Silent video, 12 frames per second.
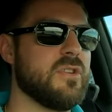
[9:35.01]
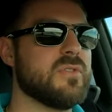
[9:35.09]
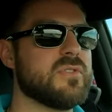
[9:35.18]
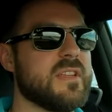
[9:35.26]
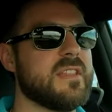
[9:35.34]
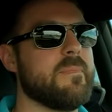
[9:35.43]

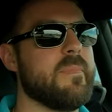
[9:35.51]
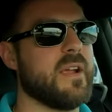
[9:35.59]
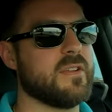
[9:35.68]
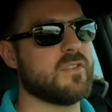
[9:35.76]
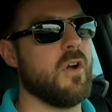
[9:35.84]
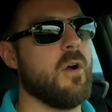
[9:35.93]
usually the
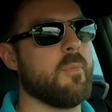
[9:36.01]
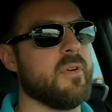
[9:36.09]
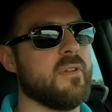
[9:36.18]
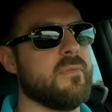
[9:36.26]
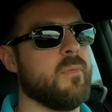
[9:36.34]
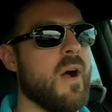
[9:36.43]
biggest
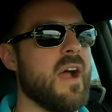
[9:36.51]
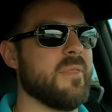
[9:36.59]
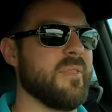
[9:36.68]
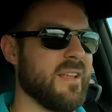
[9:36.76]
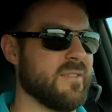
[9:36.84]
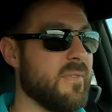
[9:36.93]
culprit of why
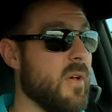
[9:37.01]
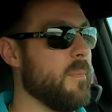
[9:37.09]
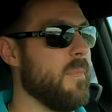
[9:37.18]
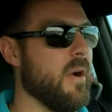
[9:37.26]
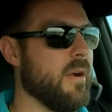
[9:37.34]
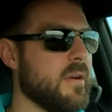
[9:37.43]
things fall
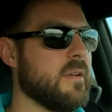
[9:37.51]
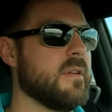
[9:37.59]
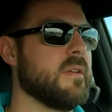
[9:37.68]
apart.